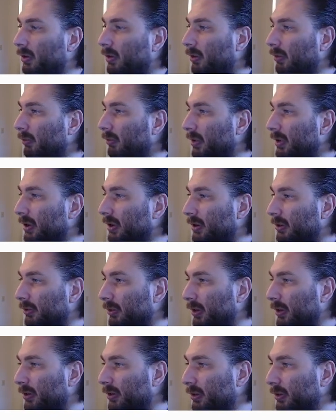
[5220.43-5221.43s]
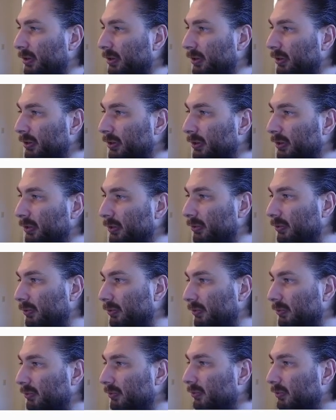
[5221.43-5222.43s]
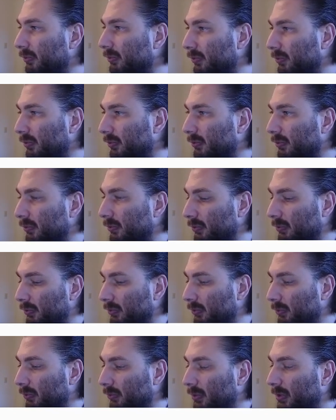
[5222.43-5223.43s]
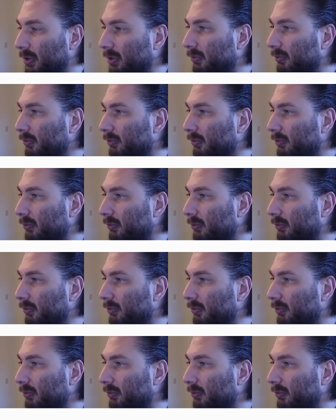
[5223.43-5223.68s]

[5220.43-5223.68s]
We're just going to, well,